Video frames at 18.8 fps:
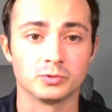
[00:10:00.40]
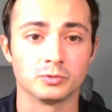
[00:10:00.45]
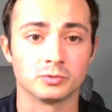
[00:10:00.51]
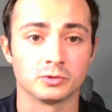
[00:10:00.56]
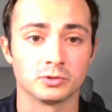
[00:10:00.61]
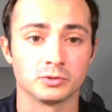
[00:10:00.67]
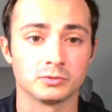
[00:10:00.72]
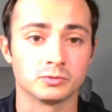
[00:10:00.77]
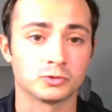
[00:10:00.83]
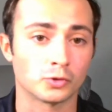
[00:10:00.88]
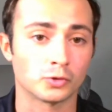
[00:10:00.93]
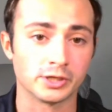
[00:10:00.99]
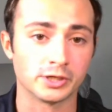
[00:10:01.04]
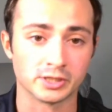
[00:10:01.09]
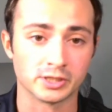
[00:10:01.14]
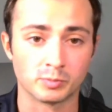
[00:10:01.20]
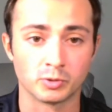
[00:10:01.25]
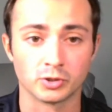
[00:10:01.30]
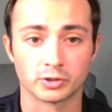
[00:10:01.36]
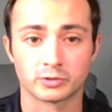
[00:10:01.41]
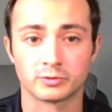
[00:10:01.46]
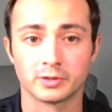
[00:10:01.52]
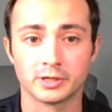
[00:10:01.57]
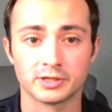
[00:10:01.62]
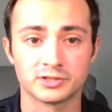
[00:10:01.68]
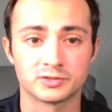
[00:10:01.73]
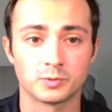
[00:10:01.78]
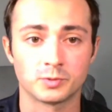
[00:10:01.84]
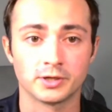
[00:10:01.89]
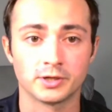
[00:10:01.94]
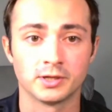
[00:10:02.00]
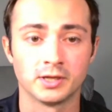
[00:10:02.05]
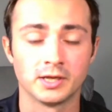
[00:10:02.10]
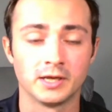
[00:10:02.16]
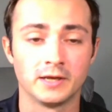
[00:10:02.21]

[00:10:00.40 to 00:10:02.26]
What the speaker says: we were trading a put credit spread.